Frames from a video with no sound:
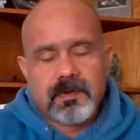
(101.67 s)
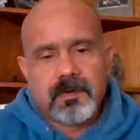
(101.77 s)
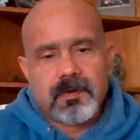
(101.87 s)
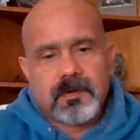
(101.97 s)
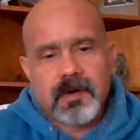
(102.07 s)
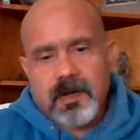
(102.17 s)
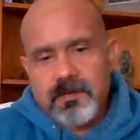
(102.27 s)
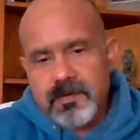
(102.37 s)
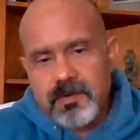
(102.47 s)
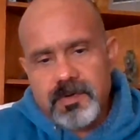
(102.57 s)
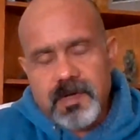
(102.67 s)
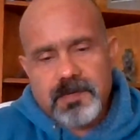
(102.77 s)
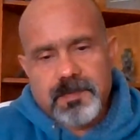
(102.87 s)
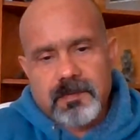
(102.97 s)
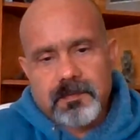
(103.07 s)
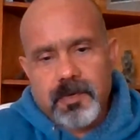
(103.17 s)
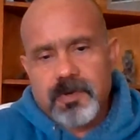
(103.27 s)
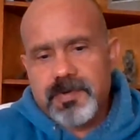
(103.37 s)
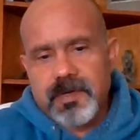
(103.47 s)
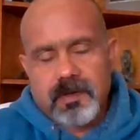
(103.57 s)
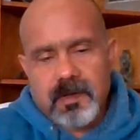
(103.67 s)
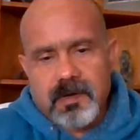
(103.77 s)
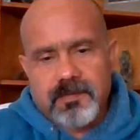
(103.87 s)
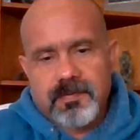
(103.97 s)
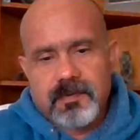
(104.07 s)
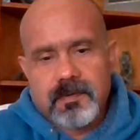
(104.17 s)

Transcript: the God of the New Testament, mercy and love.